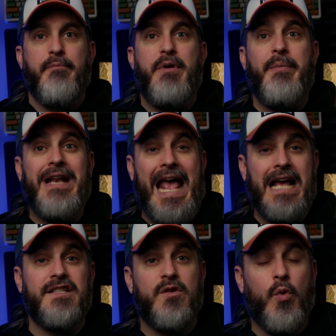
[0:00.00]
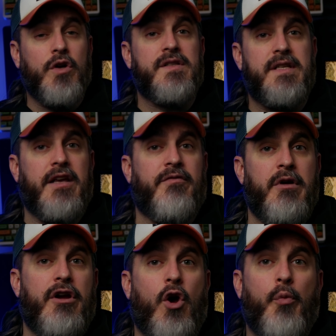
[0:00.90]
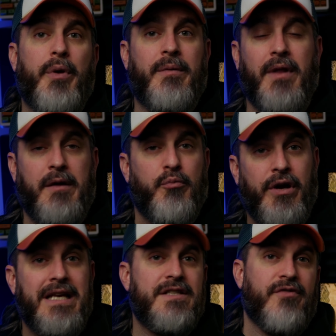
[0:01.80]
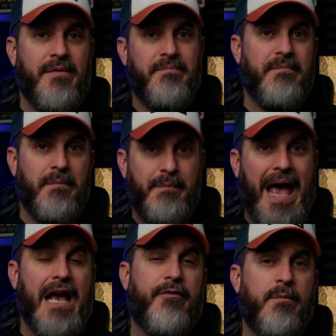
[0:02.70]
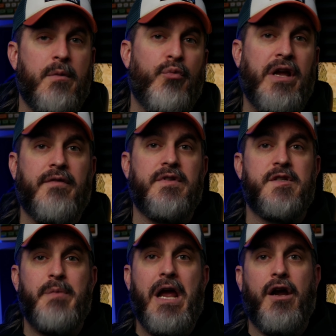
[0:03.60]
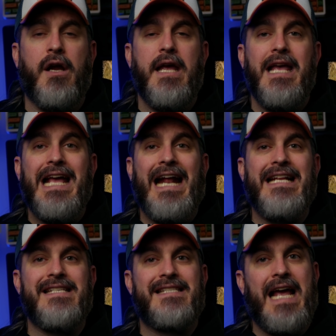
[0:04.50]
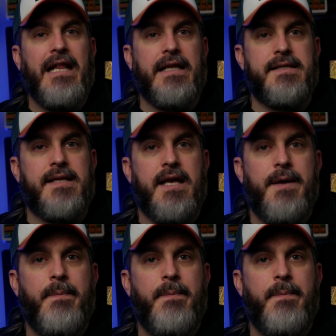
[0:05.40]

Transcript: Pippin has the words to give Merry hope and like bring his friend back from the brink of despair, and he's silenced.